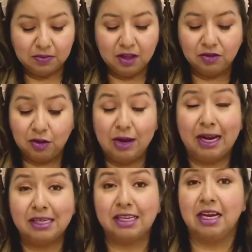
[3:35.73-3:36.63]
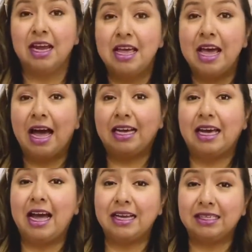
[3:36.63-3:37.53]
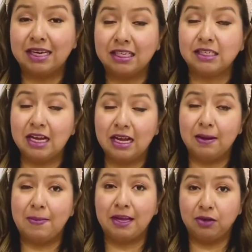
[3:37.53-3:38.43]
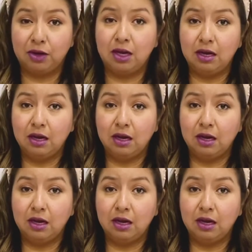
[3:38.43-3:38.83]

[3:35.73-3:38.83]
So like I said, a 6x3